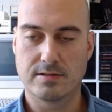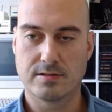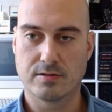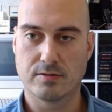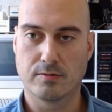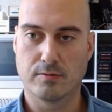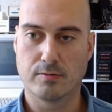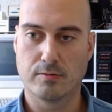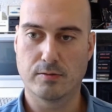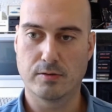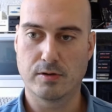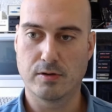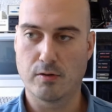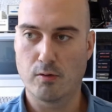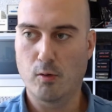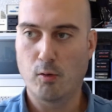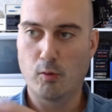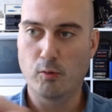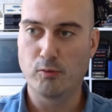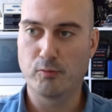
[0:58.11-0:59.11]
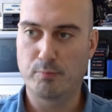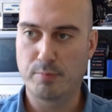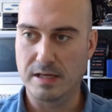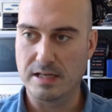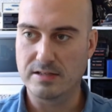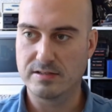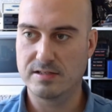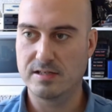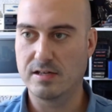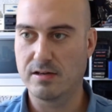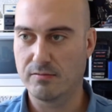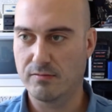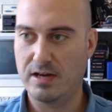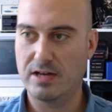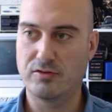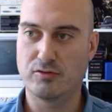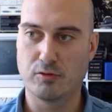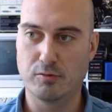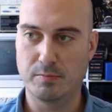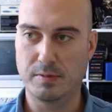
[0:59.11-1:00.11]
So your old PC, your
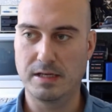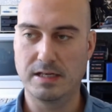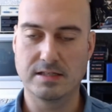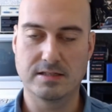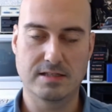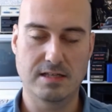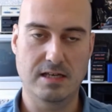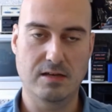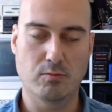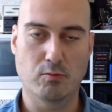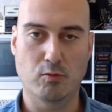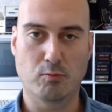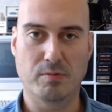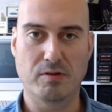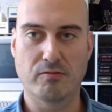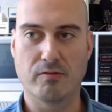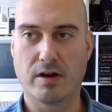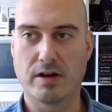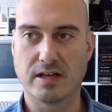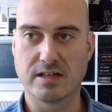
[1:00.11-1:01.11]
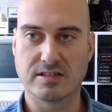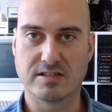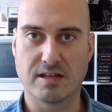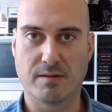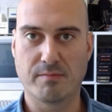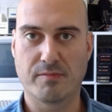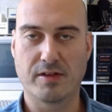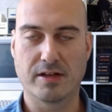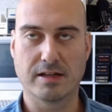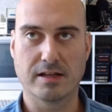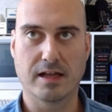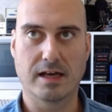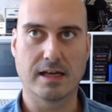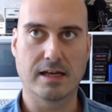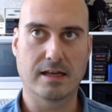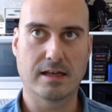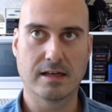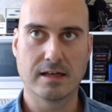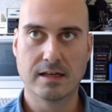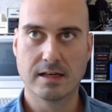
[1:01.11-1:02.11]
retro PC, will be running something
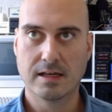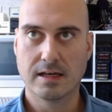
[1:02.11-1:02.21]
like